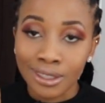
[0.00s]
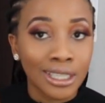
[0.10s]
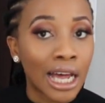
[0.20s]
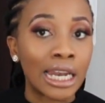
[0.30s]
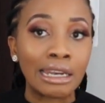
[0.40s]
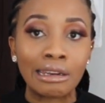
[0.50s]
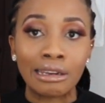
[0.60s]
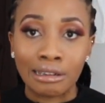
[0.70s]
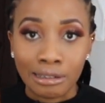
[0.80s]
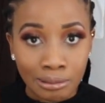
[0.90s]
just a
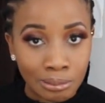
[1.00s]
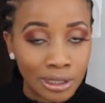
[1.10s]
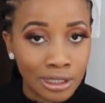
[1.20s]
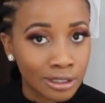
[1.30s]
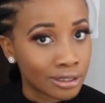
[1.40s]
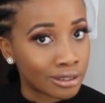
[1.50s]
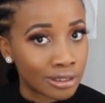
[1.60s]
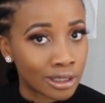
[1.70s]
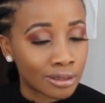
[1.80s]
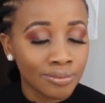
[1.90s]
little bit, you
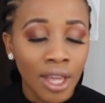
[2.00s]
know.